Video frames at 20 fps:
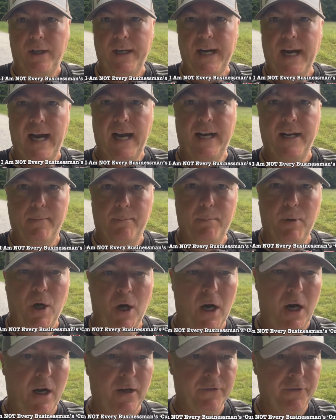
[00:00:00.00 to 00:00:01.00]
had a
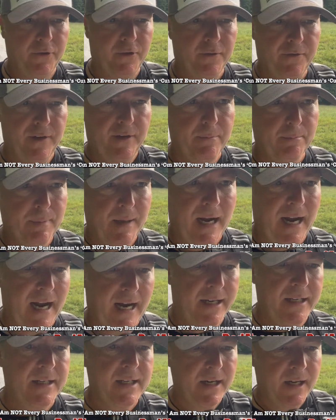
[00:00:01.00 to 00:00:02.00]
positive
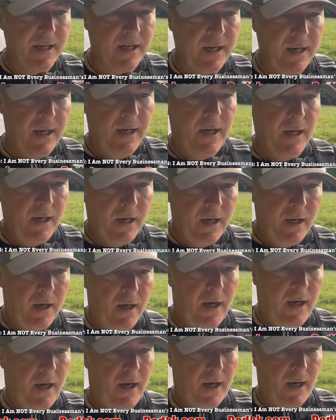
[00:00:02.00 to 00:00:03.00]
impact
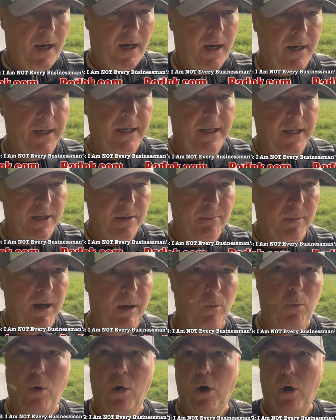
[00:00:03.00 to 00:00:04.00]
uh, in my
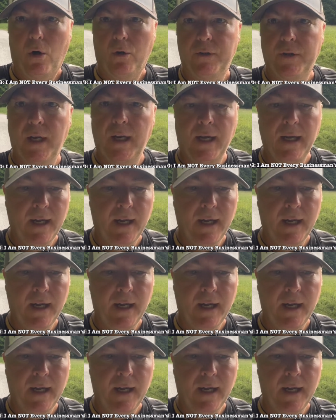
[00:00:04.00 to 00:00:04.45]
world.